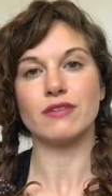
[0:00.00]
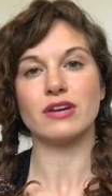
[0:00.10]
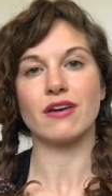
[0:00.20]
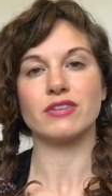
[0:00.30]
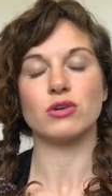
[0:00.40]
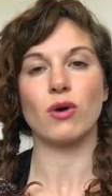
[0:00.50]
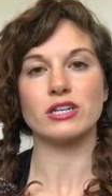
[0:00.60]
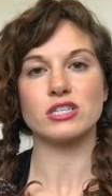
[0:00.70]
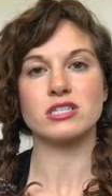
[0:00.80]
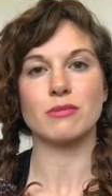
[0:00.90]
If you have any
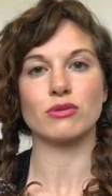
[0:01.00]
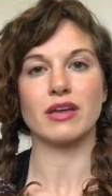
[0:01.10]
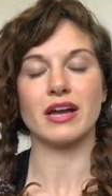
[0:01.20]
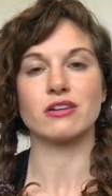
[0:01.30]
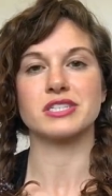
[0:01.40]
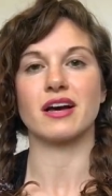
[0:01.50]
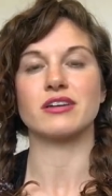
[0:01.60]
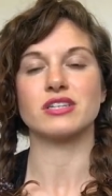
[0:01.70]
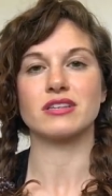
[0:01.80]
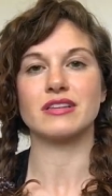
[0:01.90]
questions about the
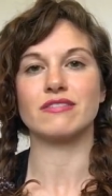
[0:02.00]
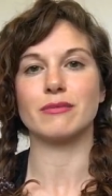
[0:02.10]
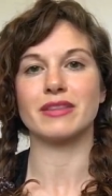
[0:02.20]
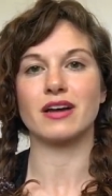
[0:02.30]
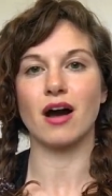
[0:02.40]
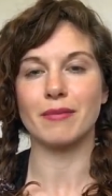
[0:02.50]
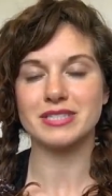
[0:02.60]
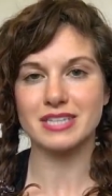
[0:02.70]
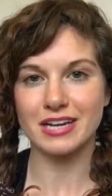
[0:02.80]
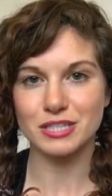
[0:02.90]
hairstyles, you can leave them in the
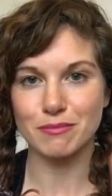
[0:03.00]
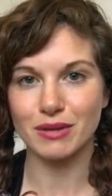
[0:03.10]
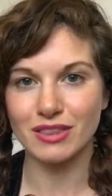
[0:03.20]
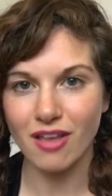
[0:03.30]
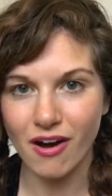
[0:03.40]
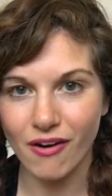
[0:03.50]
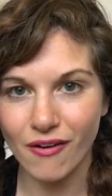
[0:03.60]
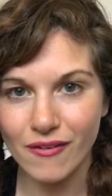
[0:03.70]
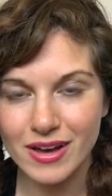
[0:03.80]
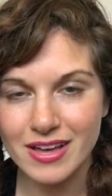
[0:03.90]
comments section
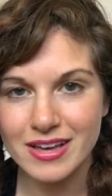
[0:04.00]
below.